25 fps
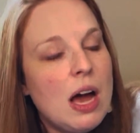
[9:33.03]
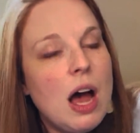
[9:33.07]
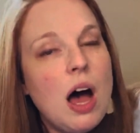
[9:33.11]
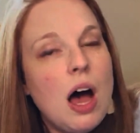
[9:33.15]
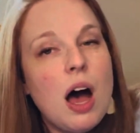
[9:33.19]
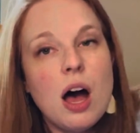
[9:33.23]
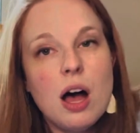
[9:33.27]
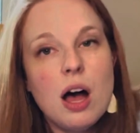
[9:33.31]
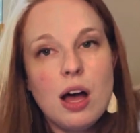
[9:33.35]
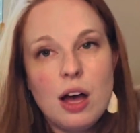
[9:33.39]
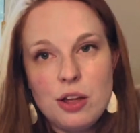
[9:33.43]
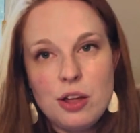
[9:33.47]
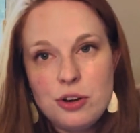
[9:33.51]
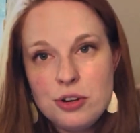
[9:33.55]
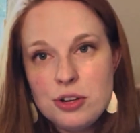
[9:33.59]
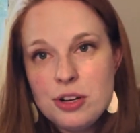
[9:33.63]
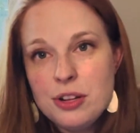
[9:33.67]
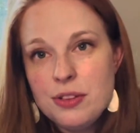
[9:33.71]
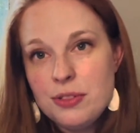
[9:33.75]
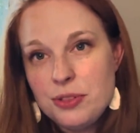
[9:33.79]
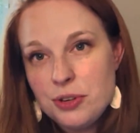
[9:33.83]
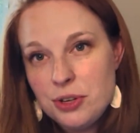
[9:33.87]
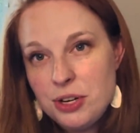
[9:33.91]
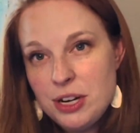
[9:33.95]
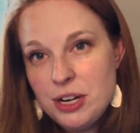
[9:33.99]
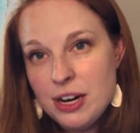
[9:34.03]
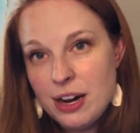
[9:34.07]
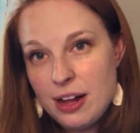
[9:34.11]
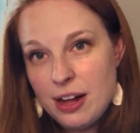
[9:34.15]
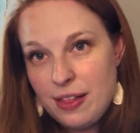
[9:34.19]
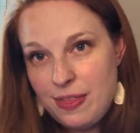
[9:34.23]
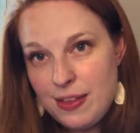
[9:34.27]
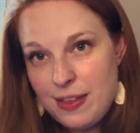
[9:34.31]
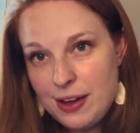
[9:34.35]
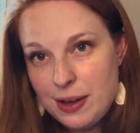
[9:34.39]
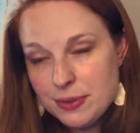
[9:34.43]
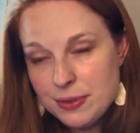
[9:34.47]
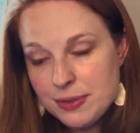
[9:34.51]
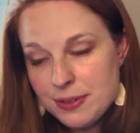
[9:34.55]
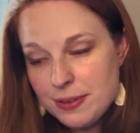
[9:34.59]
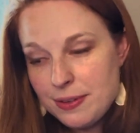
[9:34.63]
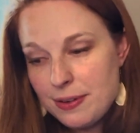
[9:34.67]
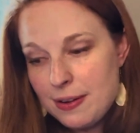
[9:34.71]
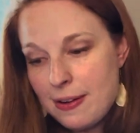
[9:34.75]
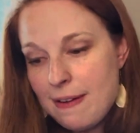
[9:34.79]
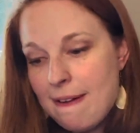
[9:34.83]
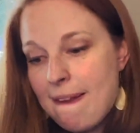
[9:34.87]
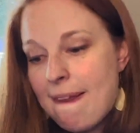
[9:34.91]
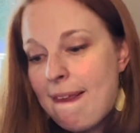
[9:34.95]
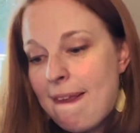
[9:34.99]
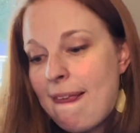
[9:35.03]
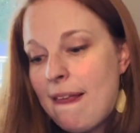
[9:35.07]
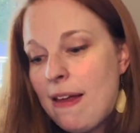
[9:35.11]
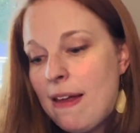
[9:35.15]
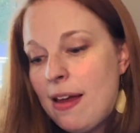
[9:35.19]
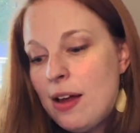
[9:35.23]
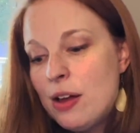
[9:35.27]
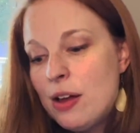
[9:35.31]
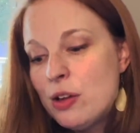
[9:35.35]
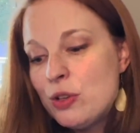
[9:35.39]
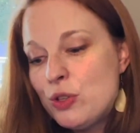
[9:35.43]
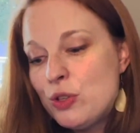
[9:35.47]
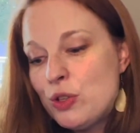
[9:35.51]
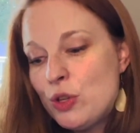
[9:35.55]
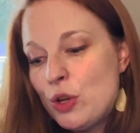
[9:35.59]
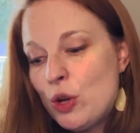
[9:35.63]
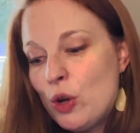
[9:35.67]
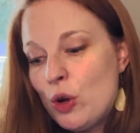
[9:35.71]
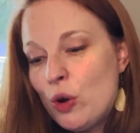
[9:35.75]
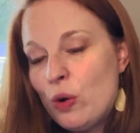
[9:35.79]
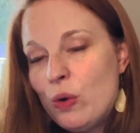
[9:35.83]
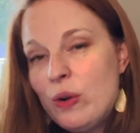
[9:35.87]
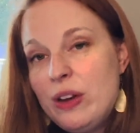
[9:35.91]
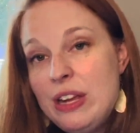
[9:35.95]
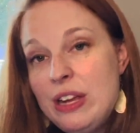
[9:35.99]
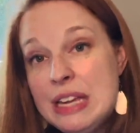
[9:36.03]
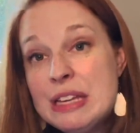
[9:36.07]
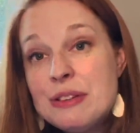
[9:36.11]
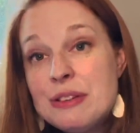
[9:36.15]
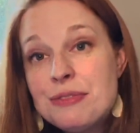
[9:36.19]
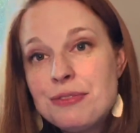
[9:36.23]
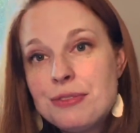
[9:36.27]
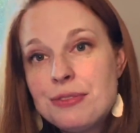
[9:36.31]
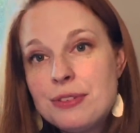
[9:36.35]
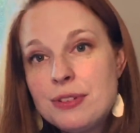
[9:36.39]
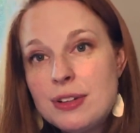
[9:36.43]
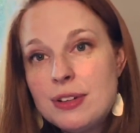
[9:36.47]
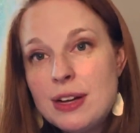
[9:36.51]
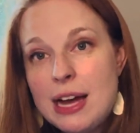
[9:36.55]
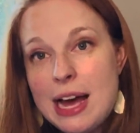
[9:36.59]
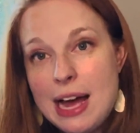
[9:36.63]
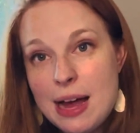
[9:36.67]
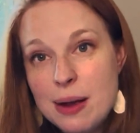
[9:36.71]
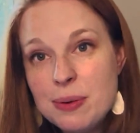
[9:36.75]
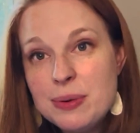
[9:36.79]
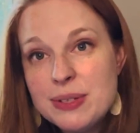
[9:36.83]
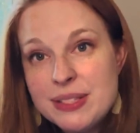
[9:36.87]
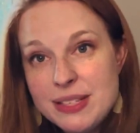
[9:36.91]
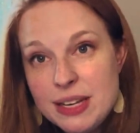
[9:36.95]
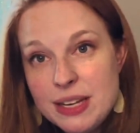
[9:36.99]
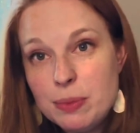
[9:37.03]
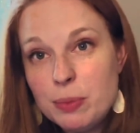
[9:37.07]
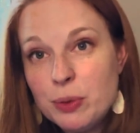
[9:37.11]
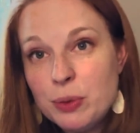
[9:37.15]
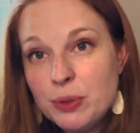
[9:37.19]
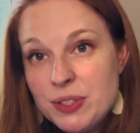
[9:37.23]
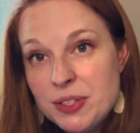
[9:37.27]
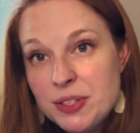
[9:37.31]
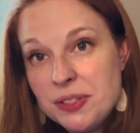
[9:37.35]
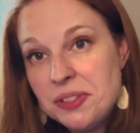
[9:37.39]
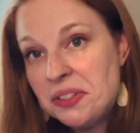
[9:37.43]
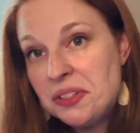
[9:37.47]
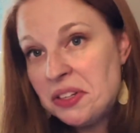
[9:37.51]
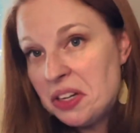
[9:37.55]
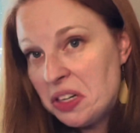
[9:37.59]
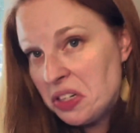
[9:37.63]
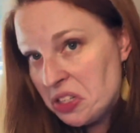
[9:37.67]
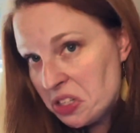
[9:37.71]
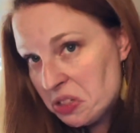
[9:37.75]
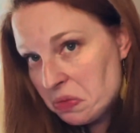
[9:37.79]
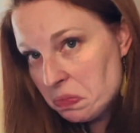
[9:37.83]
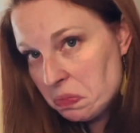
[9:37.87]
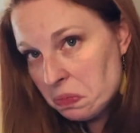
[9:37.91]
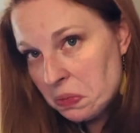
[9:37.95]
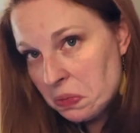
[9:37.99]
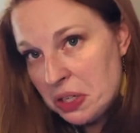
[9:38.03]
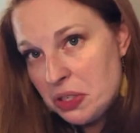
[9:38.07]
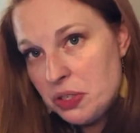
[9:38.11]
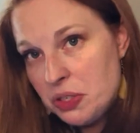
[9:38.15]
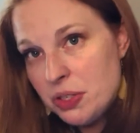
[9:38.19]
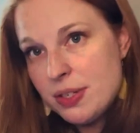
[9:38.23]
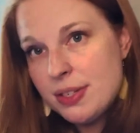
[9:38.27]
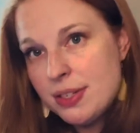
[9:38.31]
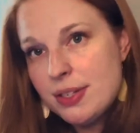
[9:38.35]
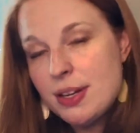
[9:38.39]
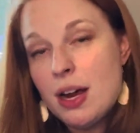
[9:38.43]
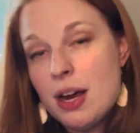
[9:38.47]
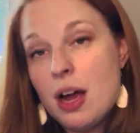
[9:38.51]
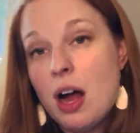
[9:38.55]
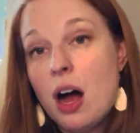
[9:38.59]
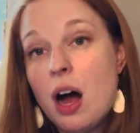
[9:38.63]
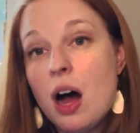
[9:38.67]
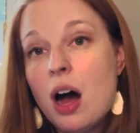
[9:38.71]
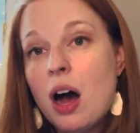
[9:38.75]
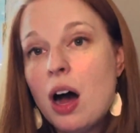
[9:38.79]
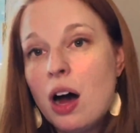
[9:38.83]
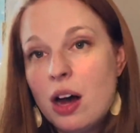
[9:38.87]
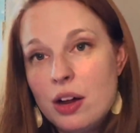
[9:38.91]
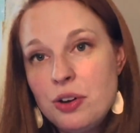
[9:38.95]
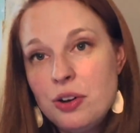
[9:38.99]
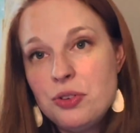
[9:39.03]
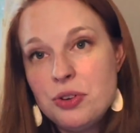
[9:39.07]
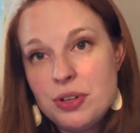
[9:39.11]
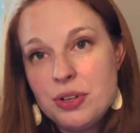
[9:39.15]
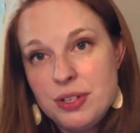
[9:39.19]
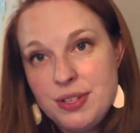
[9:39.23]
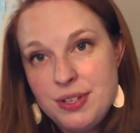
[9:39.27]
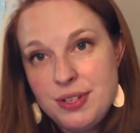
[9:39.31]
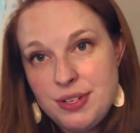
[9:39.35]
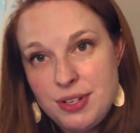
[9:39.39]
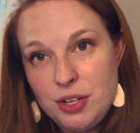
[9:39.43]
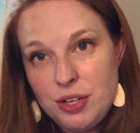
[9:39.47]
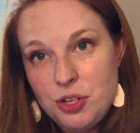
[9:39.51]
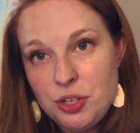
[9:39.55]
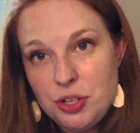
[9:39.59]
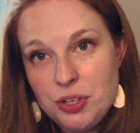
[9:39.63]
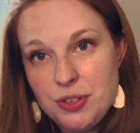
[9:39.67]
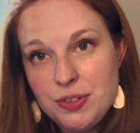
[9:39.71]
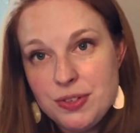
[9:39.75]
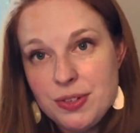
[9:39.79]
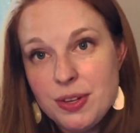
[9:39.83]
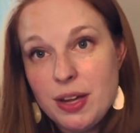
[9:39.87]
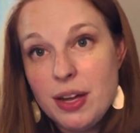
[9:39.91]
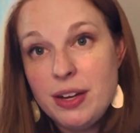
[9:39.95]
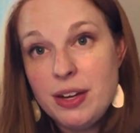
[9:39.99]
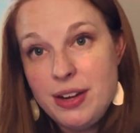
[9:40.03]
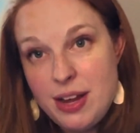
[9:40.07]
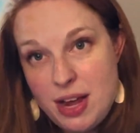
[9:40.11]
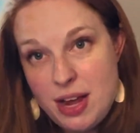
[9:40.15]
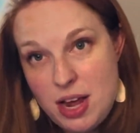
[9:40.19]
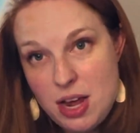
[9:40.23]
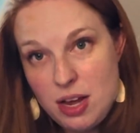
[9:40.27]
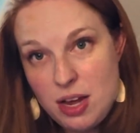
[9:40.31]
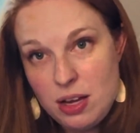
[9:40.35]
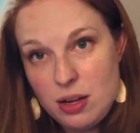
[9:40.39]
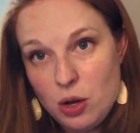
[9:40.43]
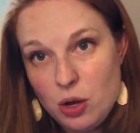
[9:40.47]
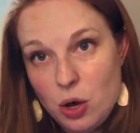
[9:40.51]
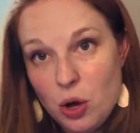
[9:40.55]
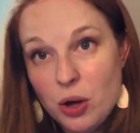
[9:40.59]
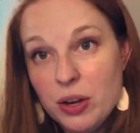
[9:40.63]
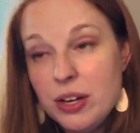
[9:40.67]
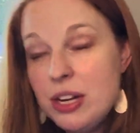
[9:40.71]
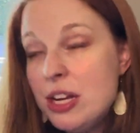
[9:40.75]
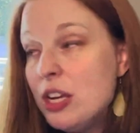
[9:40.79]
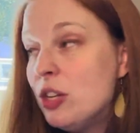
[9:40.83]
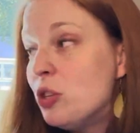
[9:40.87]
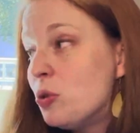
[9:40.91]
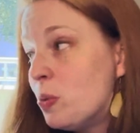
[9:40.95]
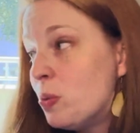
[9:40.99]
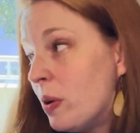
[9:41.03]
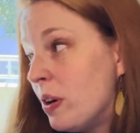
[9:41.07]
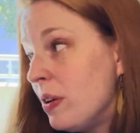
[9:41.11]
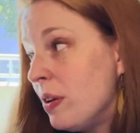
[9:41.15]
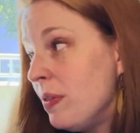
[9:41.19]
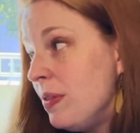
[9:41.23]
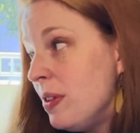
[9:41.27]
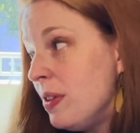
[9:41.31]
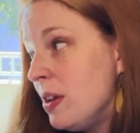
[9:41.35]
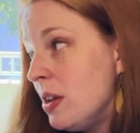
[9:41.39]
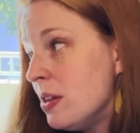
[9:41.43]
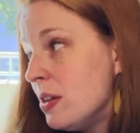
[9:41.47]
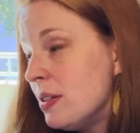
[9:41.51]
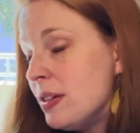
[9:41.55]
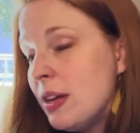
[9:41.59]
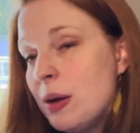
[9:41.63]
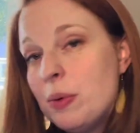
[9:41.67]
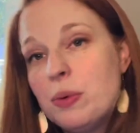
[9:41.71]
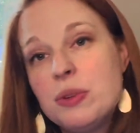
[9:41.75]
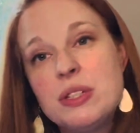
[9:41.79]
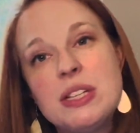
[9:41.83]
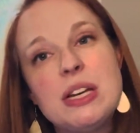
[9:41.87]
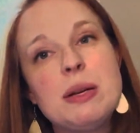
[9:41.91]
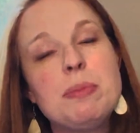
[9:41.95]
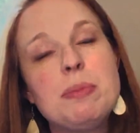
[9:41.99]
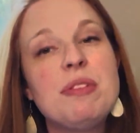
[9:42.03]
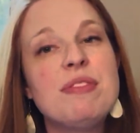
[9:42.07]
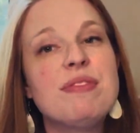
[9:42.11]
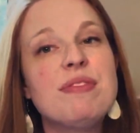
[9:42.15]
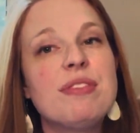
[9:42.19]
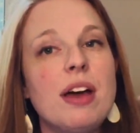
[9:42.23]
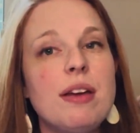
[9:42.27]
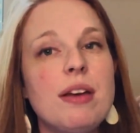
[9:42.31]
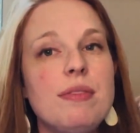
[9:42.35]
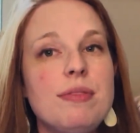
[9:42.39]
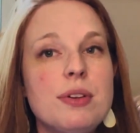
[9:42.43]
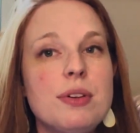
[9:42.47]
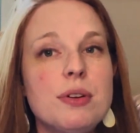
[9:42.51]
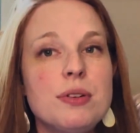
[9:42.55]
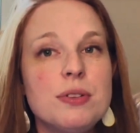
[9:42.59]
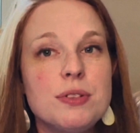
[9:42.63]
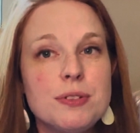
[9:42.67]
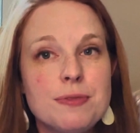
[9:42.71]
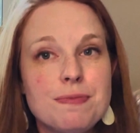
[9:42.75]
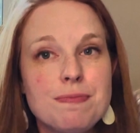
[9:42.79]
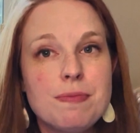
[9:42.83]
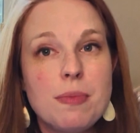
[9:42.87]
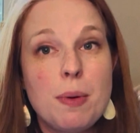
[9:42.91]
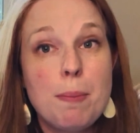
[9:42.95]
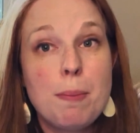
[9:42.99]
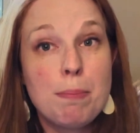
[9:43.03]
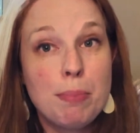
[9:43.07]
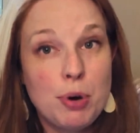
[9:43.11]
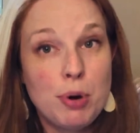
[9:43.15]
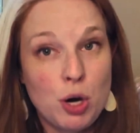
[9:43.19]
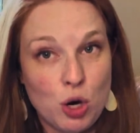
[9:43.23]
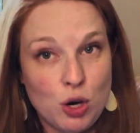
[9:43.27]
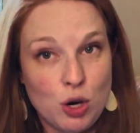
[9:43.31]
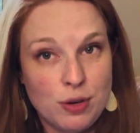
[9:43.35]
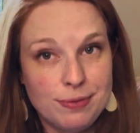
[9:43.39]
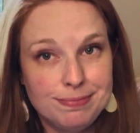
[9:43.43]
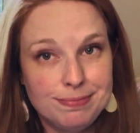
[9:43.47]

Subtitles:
139,000. So if I was able to stitch, let's just say 100 stitches a day on each one of these, it would take me 5 years per.